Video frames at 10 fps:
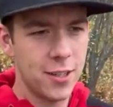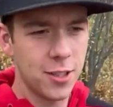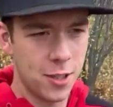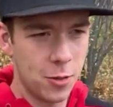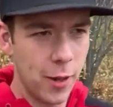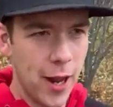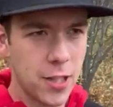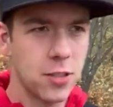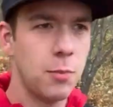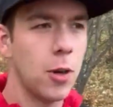so we
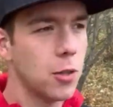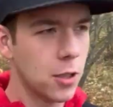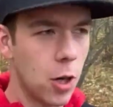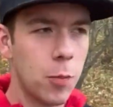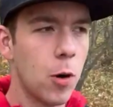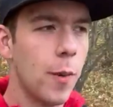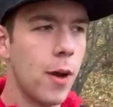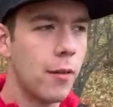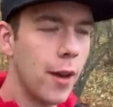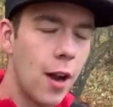actually broke the GoPro
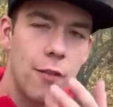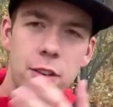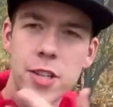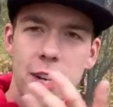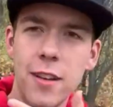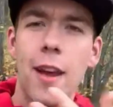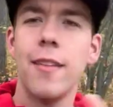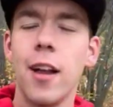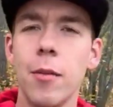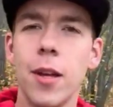mount right off the chin of
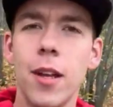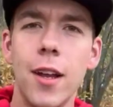Dad's helmet.